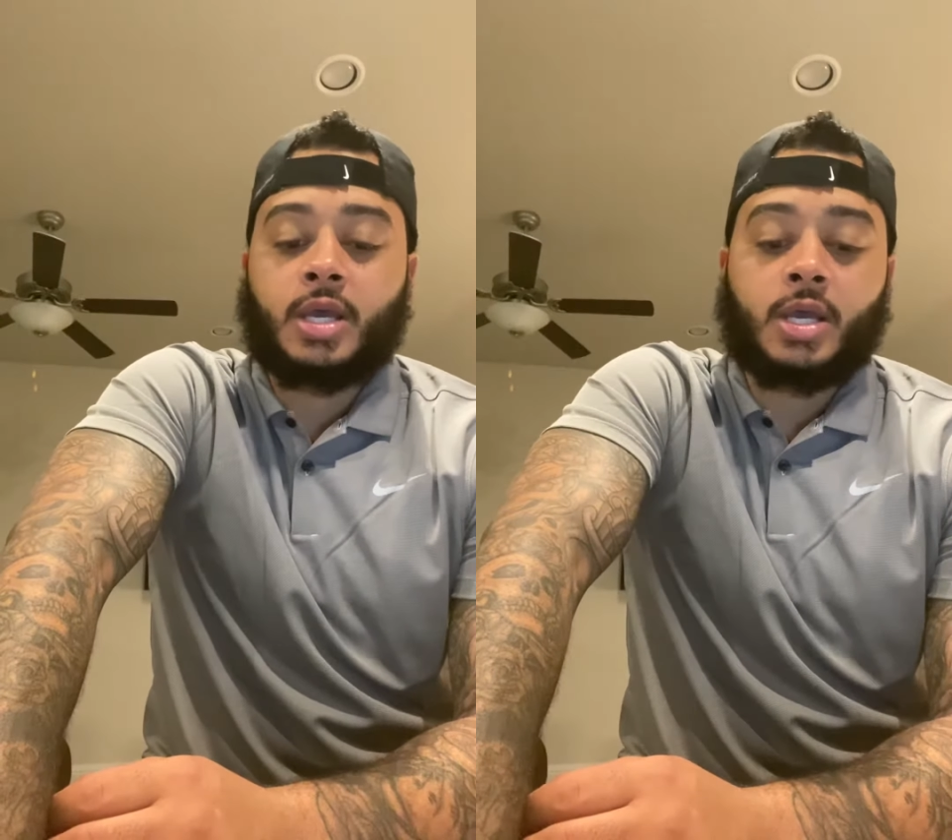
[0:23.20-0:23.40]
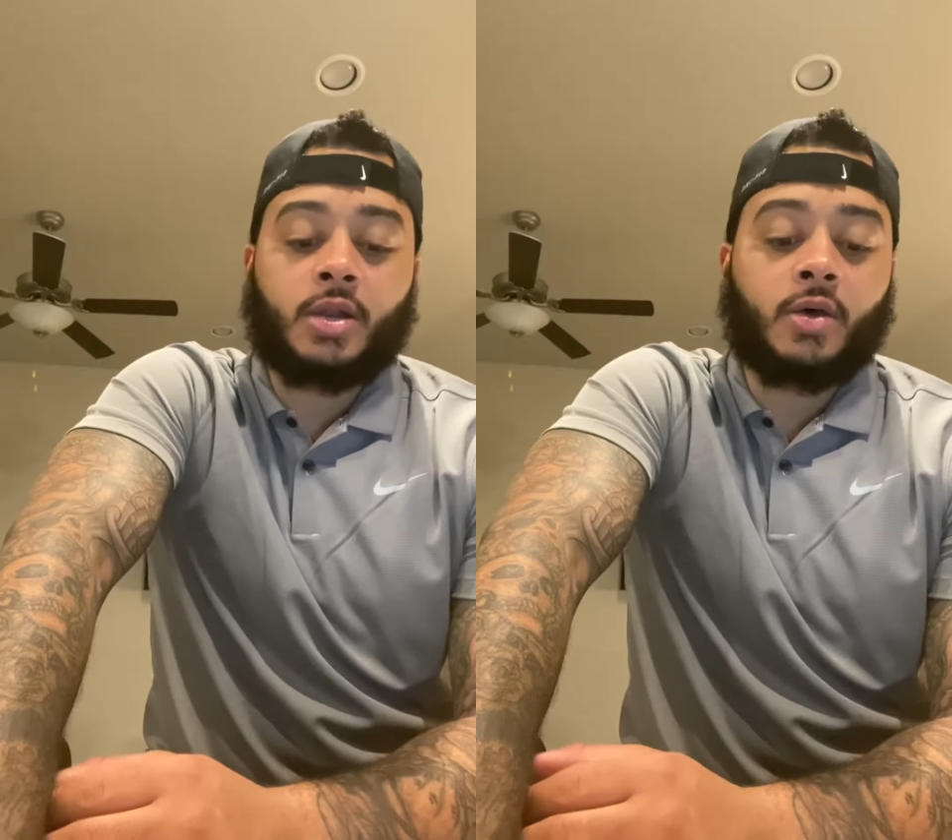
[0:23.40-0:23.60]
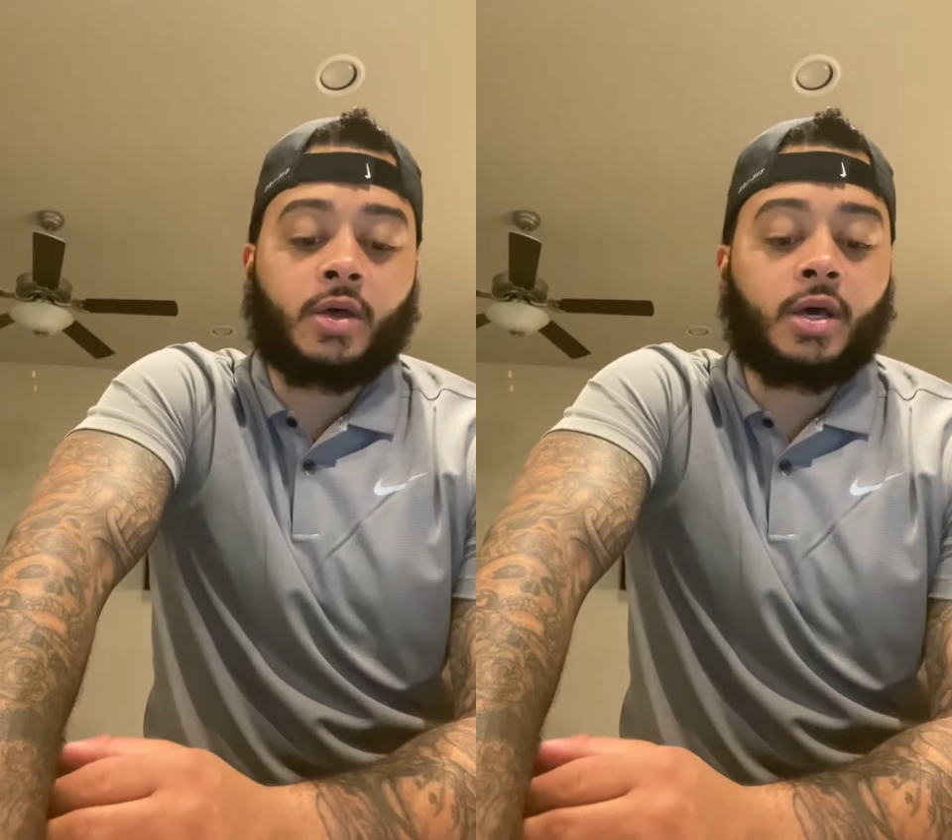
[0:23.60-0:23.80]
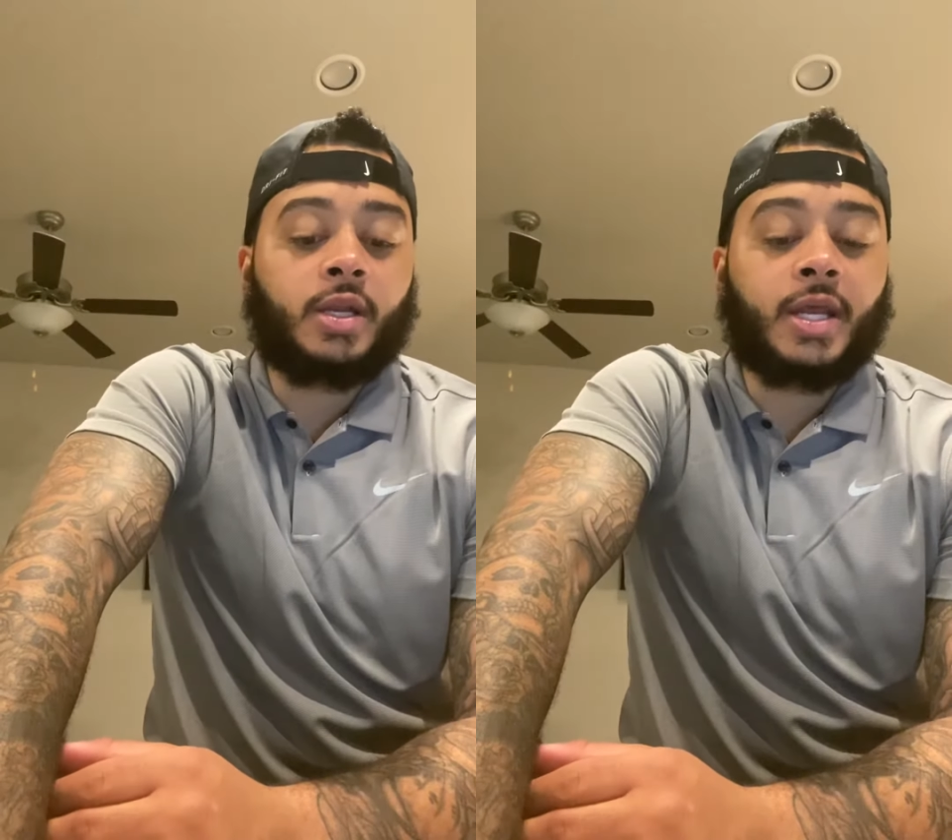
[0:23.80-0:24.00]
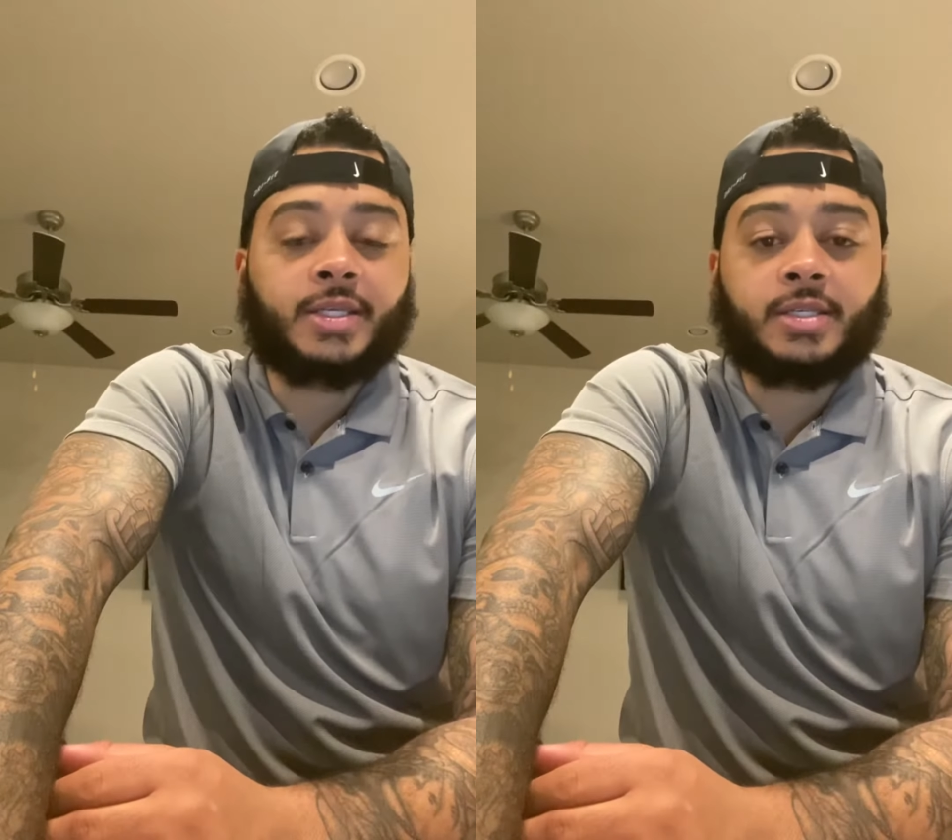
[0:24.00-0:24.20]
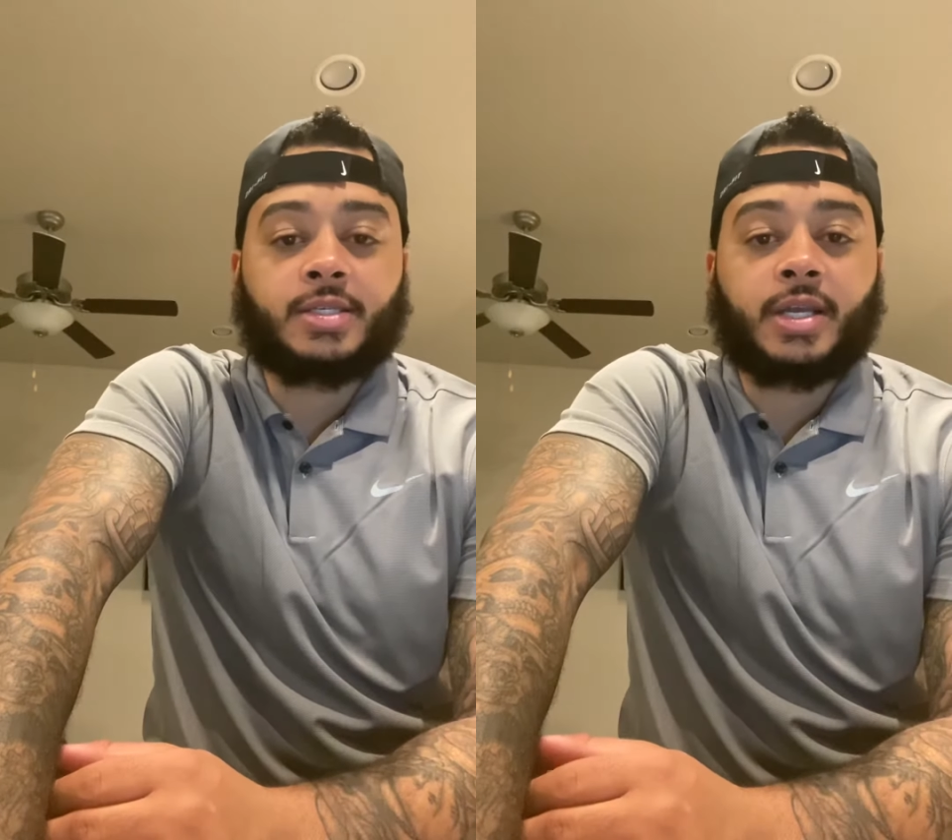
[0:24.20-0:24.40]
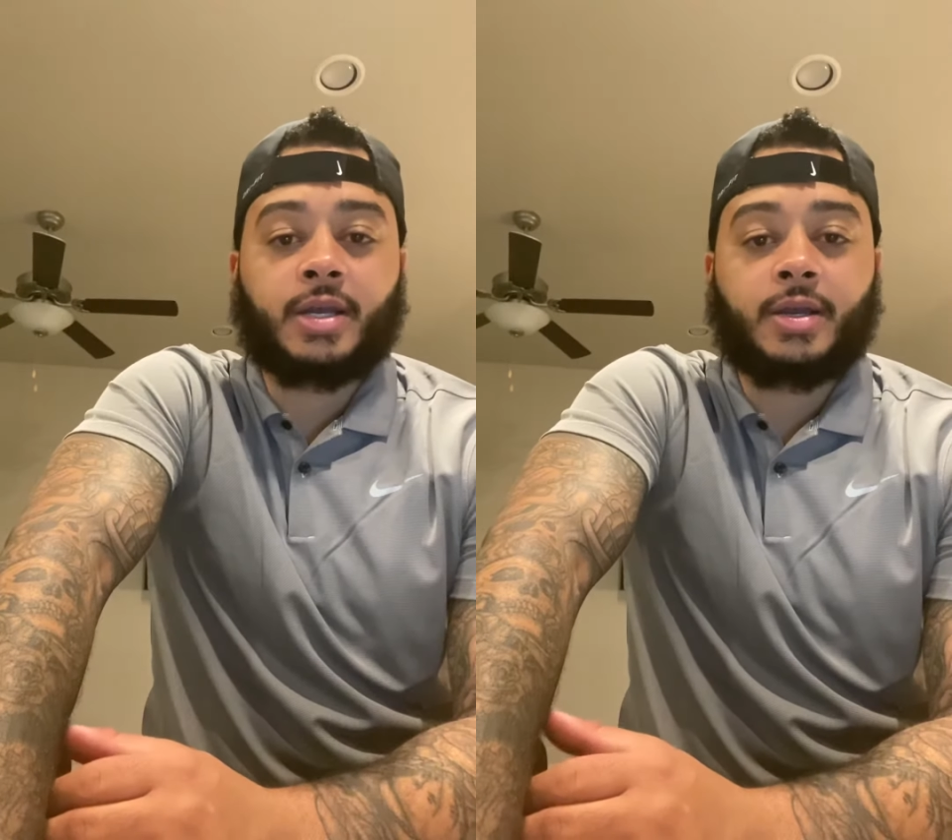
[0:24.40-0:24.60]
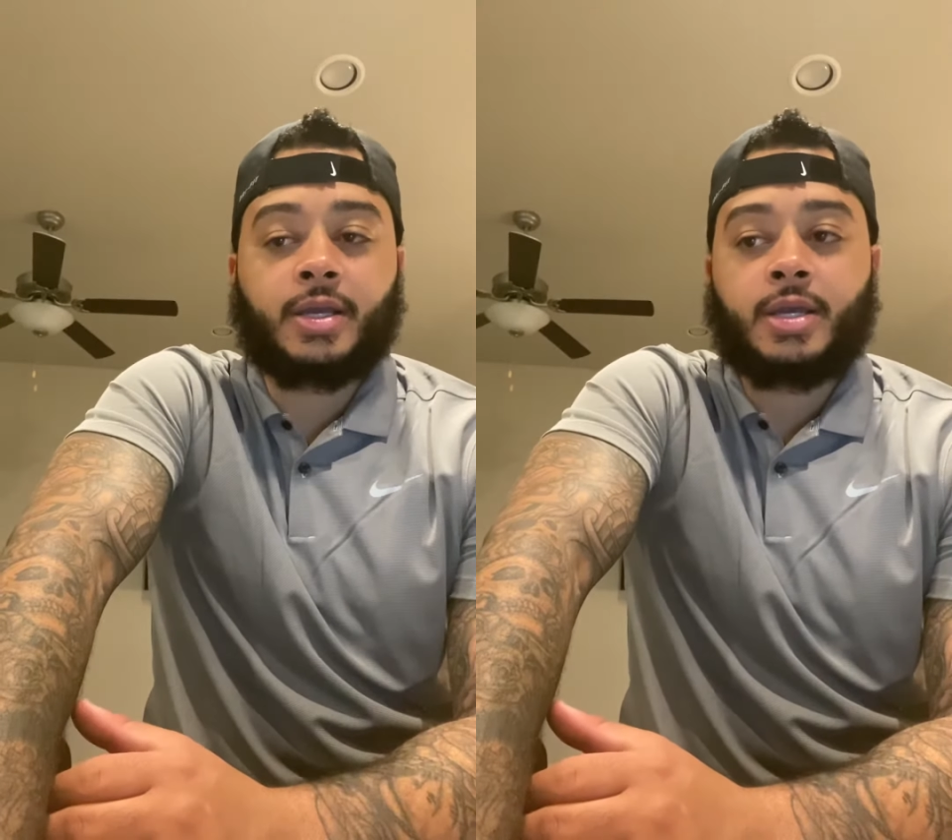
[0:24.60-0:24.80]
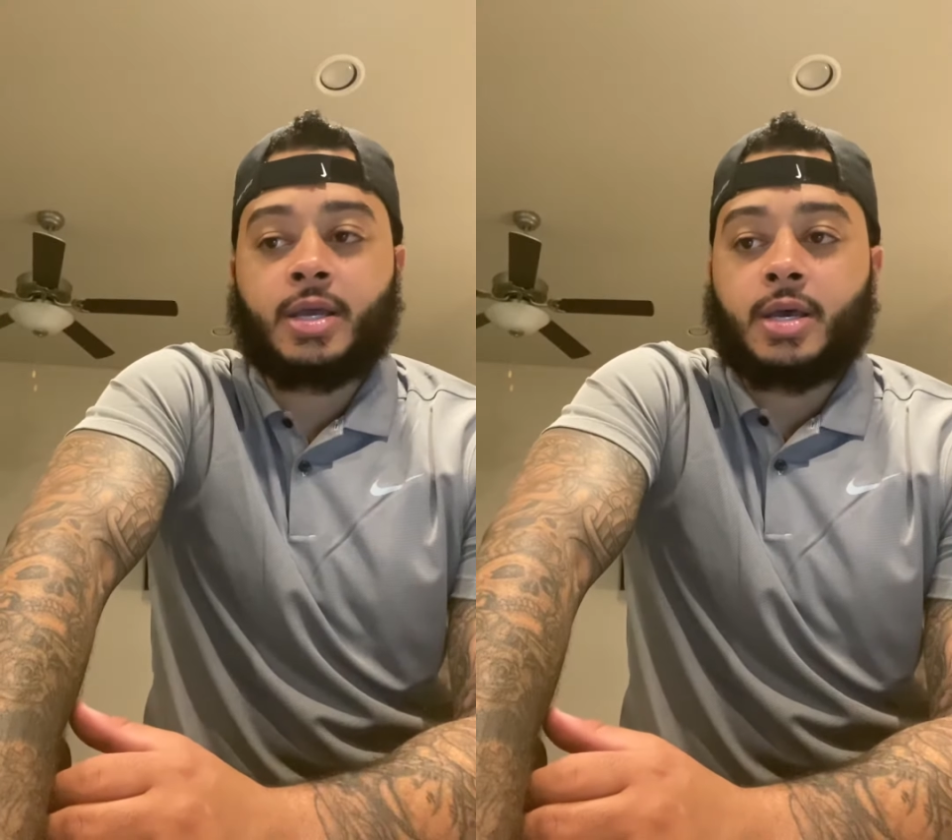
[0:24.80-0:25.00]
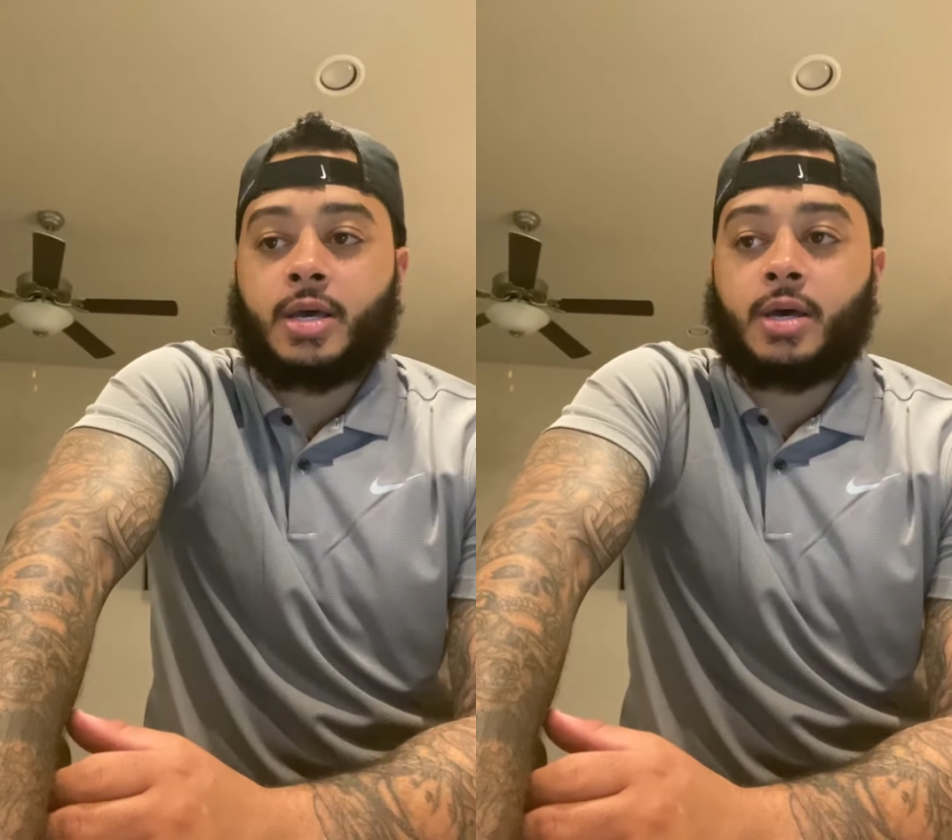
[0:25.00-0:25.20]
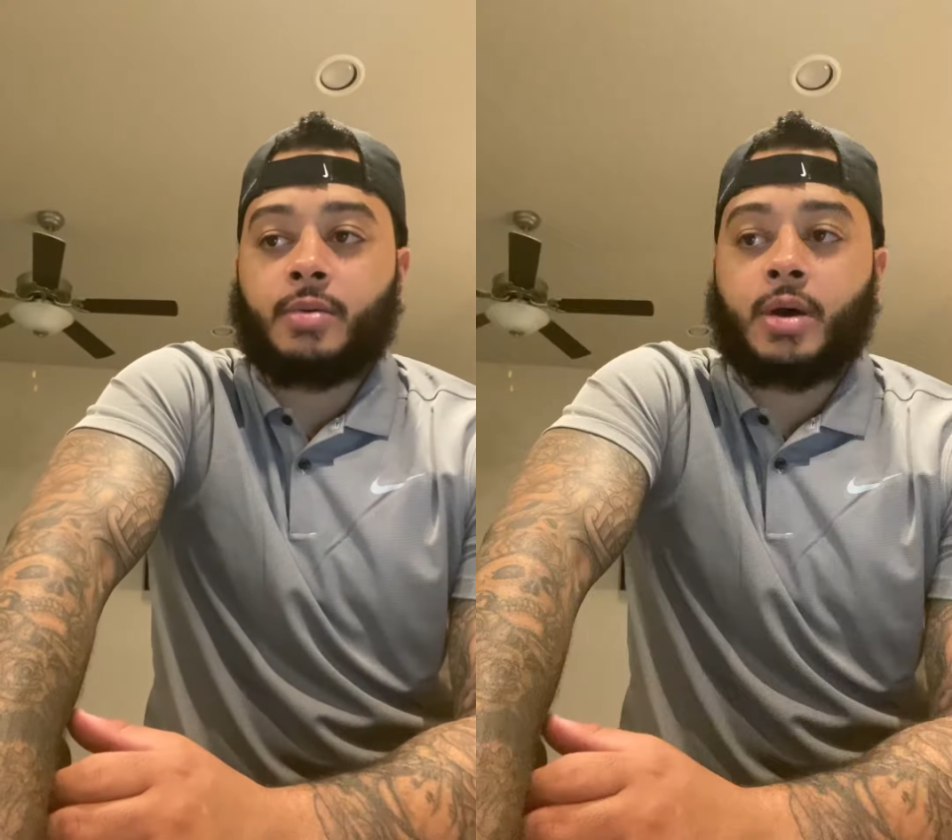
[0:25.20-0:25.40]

and all the unnecessary um,